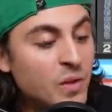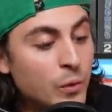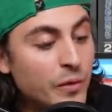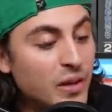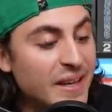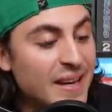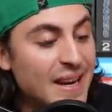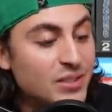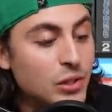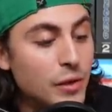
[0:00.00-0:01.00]
We've got a
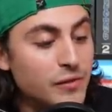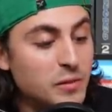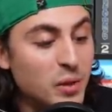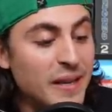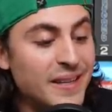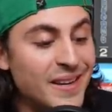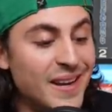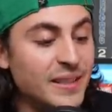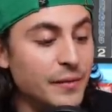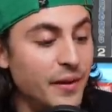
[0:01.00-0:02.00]
Casanova's Blade
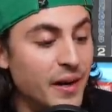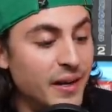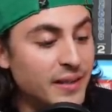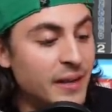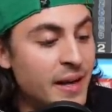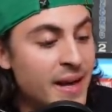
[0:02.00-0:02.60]
Connecting variant,